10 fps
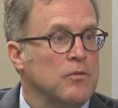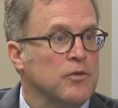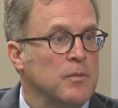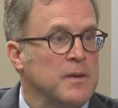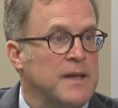
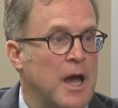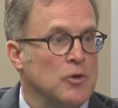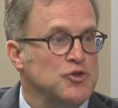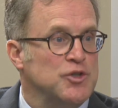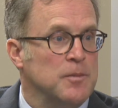from the
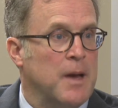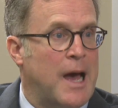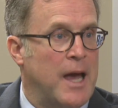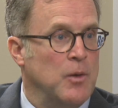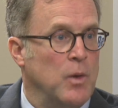Township
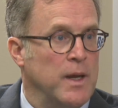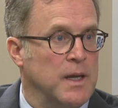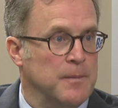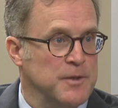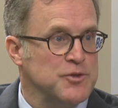Highway
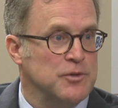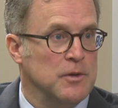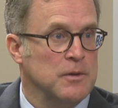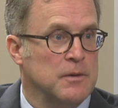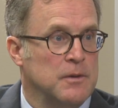
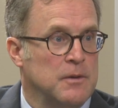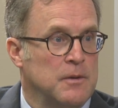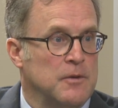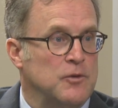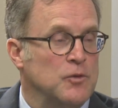Commissioner.
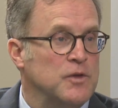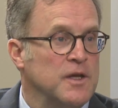Do you think